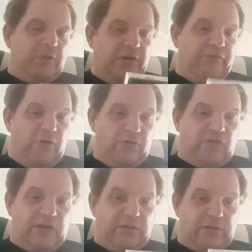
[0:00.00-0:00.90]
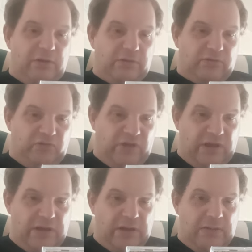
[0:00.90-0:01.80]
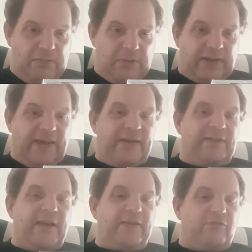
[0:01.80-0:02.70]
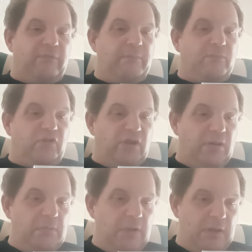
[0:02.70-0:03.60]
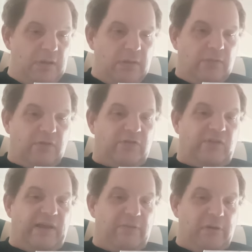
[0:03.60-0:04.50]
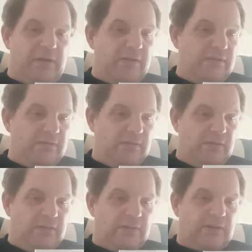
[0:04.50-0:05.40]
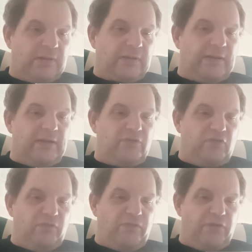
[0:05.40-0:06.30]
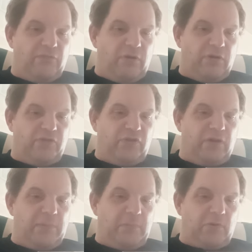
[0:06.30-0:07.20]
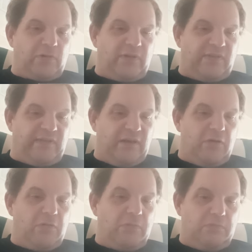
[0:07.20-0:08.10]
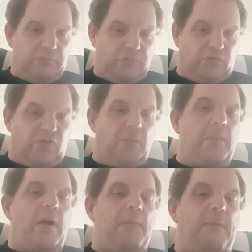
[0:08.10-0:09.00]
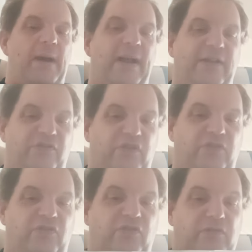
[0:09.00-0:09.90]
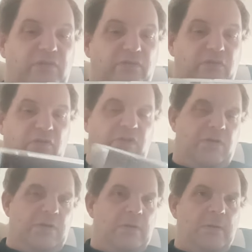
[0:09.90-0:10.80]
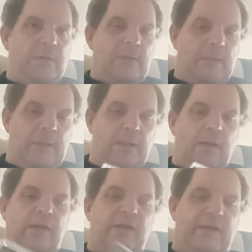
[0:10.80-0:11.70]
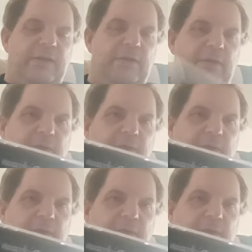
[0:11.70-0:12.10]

We've also got King in Crimson, The Tower, Gates of Your Eyes, and The Book of Thel. Some amazing songs. And